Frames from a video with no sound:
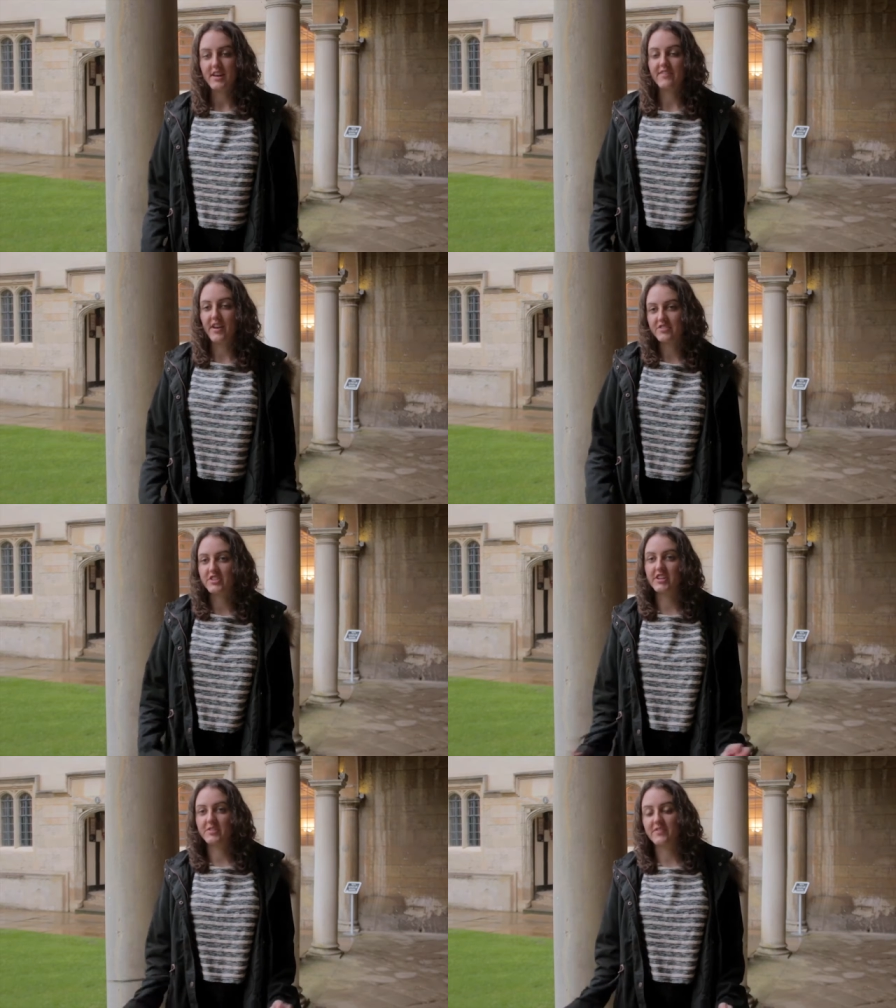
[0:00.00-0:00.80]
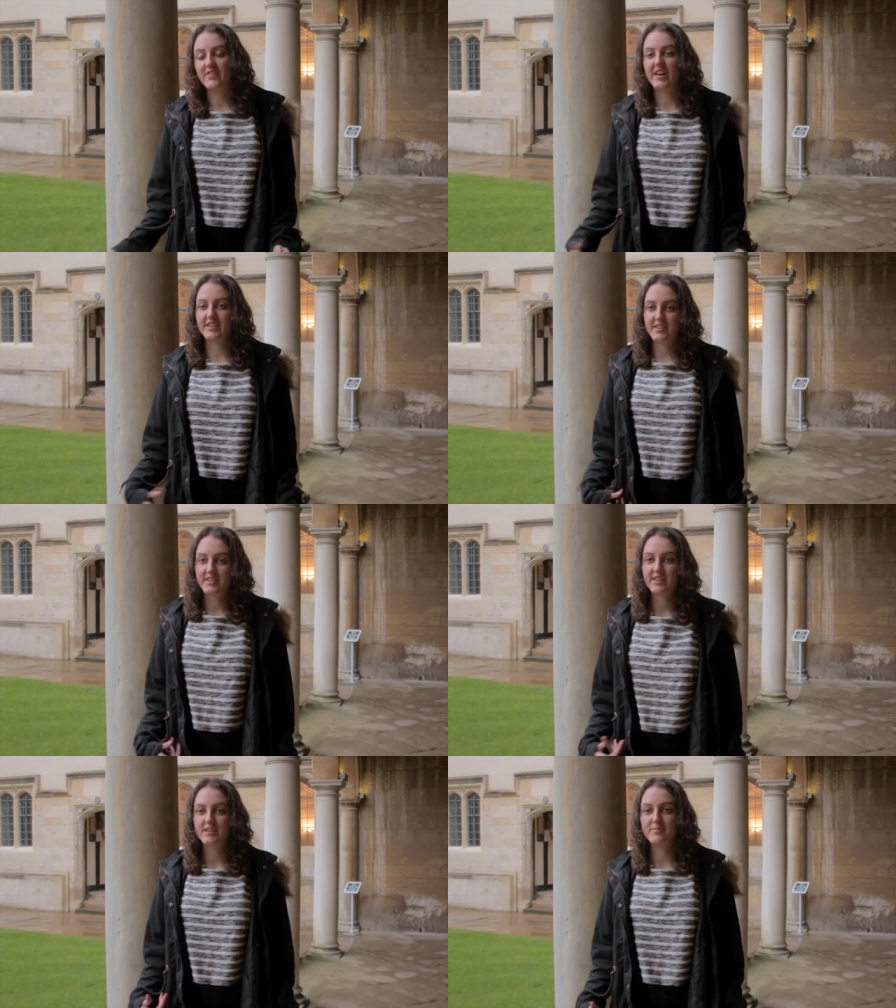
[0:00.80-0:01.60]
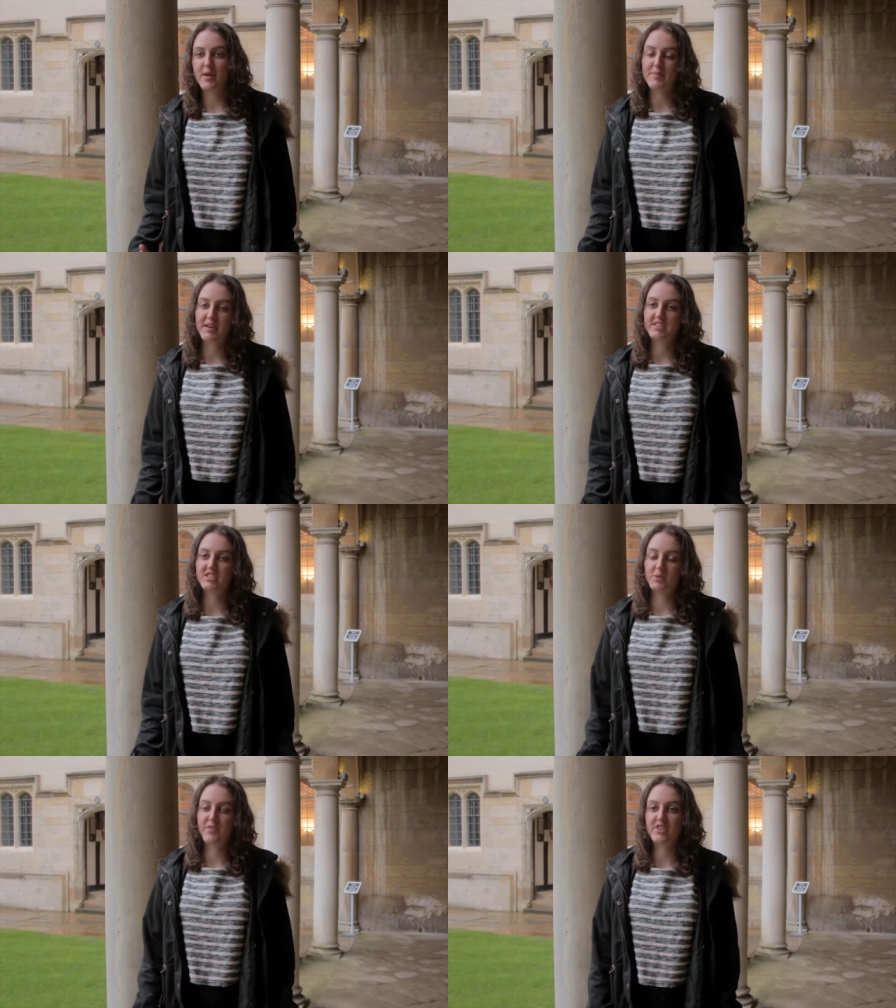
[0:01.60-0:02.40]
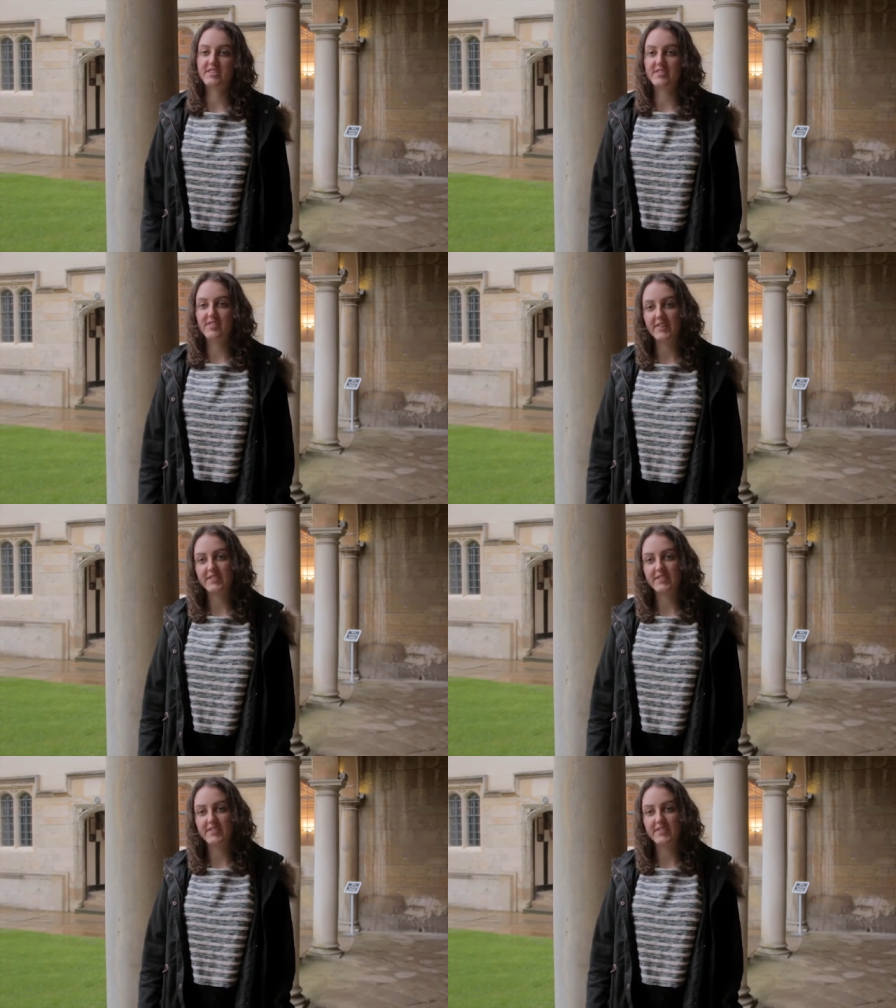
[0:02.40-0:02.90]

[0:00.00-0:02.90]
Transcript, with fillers: in the afternoon, and then maybe chill with friends in the